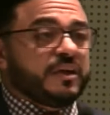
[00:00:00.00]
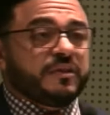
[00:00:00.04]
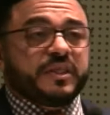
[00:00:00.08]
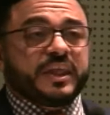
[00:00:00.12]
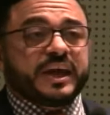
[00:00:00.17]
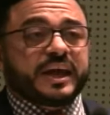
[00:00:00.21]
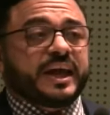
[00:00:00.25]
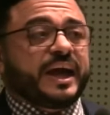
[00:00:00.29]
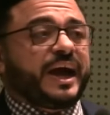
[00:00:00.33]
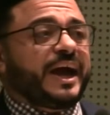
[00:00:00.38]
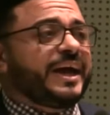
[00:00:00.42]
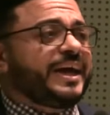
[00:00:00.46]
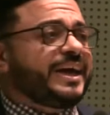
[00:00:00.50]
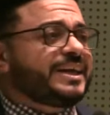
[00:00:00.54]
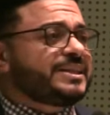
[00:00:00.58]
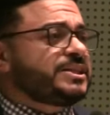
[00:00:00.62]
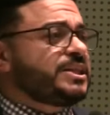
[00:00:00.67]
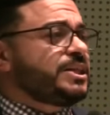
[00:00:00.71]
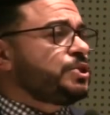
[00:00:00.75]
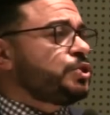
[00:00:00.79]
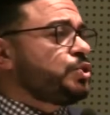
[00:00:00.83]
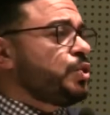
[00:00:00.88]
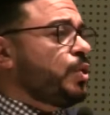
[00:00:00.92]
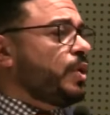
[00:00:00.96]
The guy
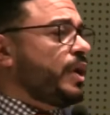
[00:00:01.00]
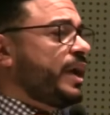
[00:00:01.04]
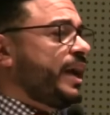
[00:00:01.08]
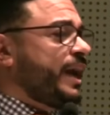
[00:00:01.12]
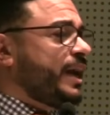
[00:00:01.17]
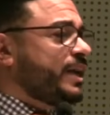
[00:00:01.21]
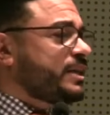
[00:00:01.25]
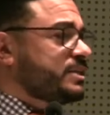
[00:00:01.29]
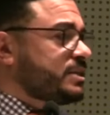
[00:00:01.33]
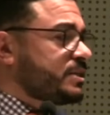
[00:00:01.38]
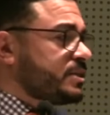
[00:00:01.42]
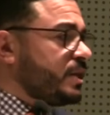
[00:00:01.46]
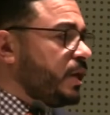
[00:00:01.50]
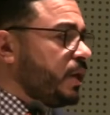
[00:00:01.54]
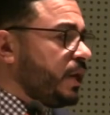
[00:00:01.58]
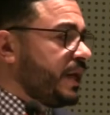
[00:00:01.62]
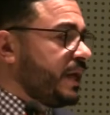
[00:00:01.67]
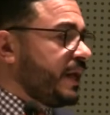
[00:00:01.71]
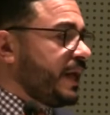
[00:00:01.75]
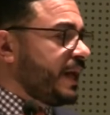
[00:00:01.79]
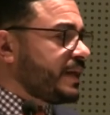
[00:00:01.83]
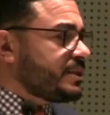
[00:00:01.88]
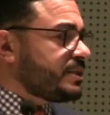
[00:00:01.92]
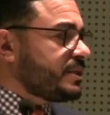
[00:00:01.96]
at the door asked.
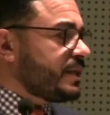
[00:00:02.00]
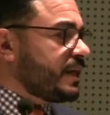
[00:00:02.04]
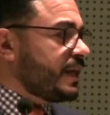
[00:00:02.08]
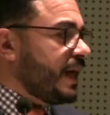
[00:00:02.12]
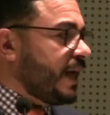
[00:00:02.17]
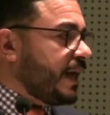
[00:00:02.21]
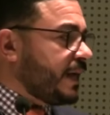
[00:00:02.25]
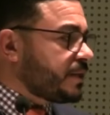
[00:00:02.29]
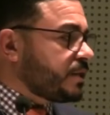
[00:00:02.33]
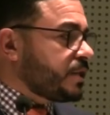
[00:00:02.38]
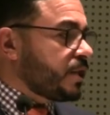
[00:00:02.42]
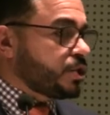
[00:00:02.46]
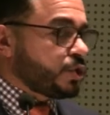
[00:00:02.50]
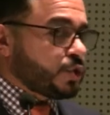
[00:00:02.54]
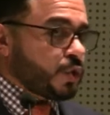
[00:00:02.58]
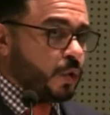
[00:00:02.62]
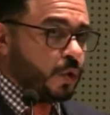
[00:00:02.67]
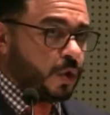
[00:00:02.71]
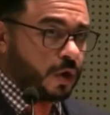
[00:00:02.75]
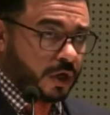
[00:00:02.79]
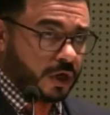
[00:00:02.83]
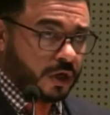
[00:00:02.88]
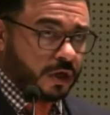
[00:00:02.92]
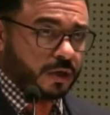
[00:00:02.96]
He asked the guy at the
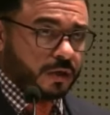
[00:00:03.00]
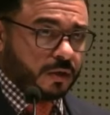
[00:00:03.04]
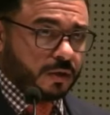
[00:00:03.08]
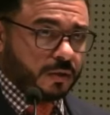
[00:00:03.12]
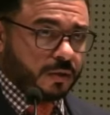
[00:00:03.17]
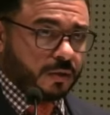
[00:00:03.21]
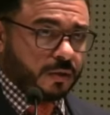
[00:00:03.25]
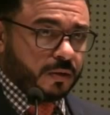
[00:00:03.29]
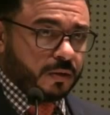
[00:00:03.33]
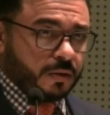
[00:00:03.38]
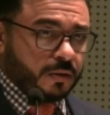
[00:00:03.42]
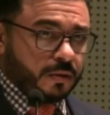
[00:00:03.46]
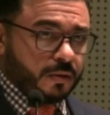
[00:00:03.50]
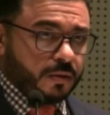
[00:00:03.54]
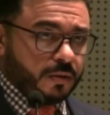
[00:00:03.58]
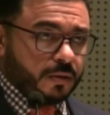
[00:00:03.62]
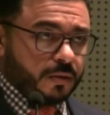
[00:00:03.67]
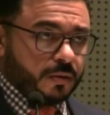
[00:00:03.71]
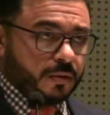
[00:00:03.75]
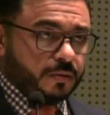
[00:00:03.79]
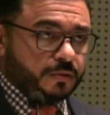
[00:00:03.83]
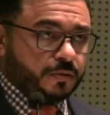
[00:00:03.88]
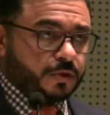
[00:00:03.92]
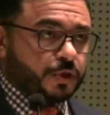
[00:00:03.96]
door
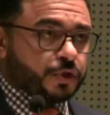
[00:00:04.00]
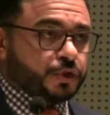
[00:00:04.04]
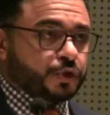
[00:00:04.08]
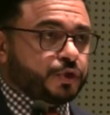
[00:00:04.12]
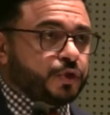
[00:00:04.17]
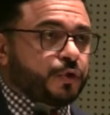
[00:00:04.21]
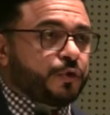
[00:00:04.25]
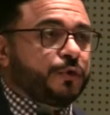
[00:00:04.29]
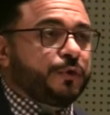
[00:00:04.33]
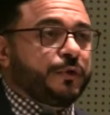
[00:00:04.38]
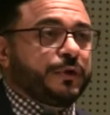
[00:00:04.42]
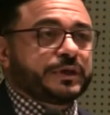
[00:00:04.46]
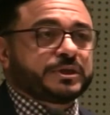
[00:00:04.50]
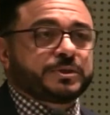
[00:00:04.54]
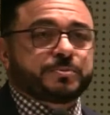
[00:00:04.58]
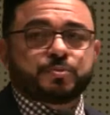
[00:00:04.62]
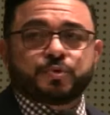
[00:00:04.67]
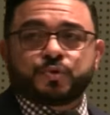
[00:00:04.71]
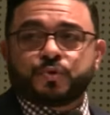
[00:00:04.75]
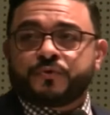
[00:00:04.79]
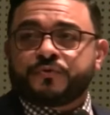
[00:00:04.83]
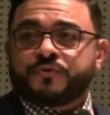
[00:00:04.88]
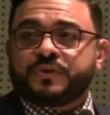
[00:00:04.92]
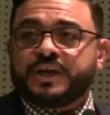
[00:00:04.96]
to show you as
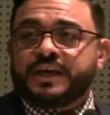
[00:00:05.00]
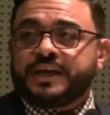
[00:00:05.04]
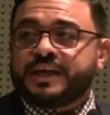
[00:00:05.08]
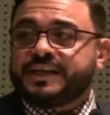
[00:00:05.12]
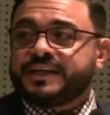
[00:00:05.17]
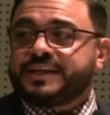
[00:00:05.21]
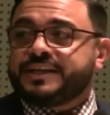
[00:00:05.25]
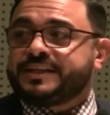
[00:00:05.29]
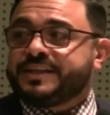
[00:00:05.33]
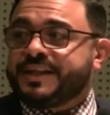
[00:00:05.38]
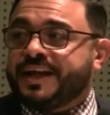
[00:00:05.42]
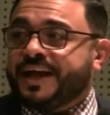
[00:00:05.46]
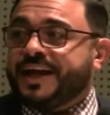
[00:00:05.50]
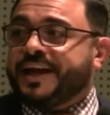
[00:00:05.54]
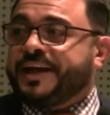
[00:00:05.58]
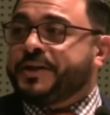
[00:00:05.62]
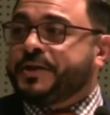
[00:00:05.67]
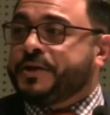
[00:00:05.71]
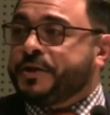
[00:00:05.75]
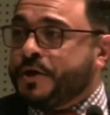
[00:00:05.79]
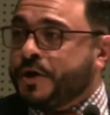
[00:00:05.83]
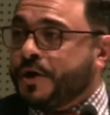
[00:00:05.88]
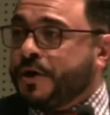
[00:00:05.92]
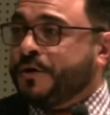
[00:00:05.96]
proof that he did
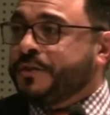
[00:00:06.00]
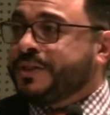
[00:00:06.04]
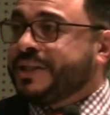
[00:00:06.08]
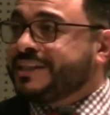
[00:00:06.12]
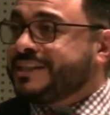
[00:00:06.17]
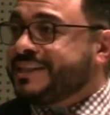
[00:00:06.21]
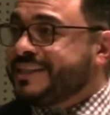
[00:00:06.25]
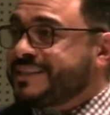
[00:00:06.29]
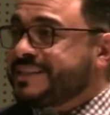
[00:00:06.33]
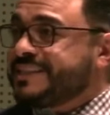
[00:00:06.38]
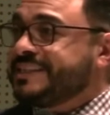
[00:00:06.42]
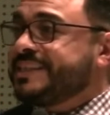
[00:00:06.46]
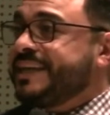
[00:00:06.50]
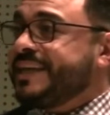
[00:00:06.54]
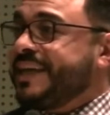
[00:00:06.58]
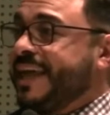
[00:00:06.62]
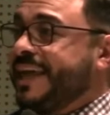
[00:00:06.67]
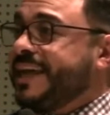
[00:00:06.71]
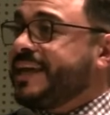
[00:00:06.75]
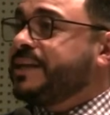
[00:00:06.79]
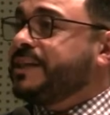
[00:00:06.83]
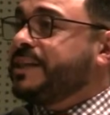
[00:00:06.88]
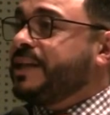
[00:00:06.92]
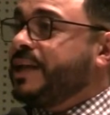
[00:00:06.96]
not know that this is a
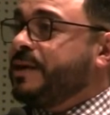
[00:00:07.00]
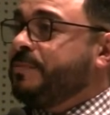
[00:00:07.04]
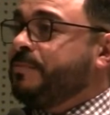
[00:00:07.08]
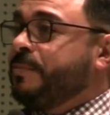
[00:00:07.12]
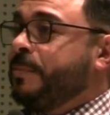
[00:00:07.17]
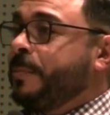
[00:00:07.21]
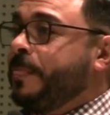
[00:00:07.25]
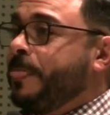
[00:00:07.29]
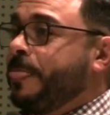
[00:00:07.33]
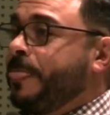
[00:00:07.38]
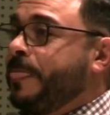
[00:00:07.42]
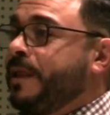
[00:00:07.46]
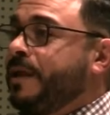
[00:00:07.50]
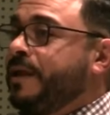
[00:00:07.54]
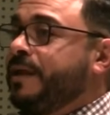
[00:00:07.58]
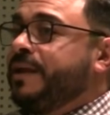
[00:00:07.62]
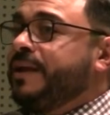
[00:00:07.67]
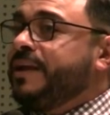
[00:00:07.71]
gay club.